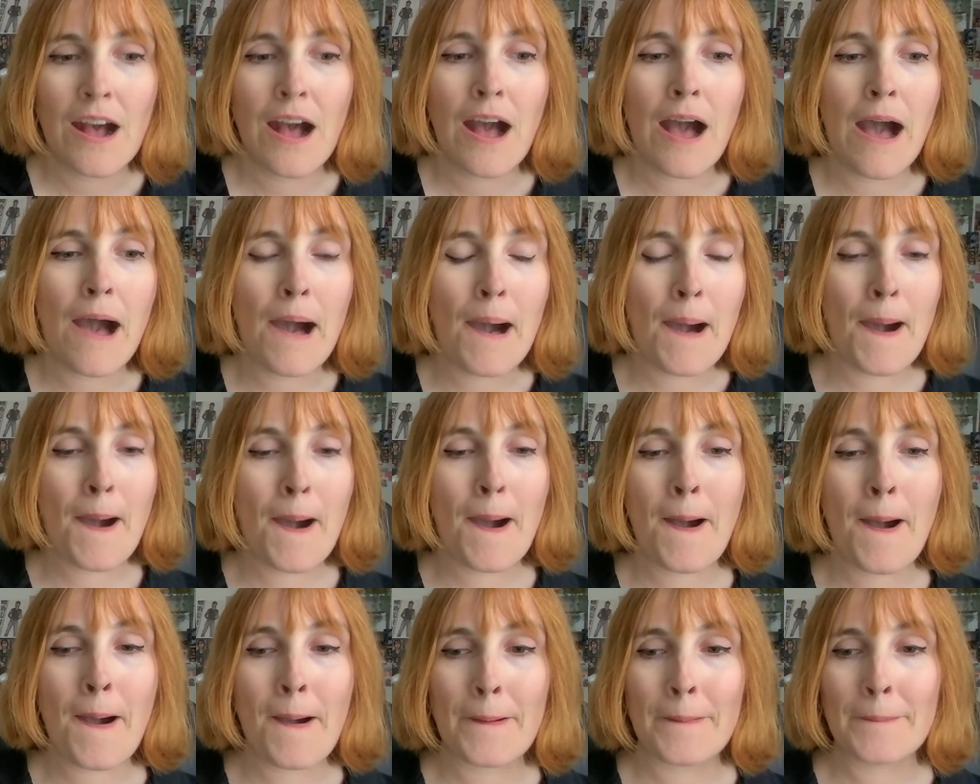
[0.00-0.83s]

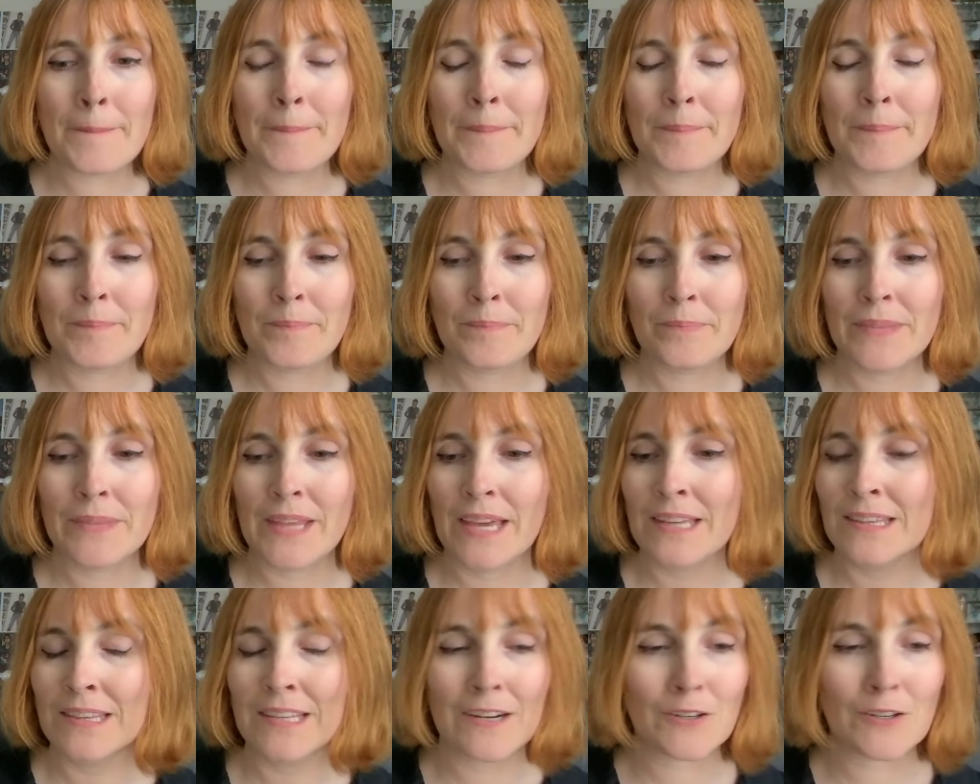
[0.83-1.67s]
And
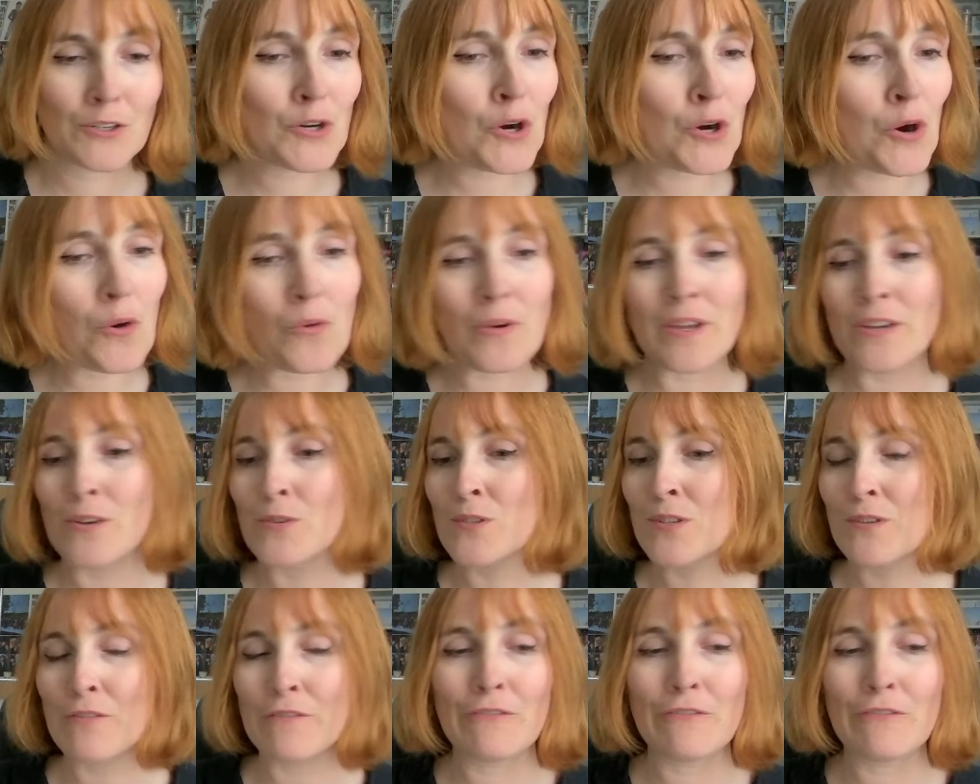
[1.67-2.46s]
their choreos are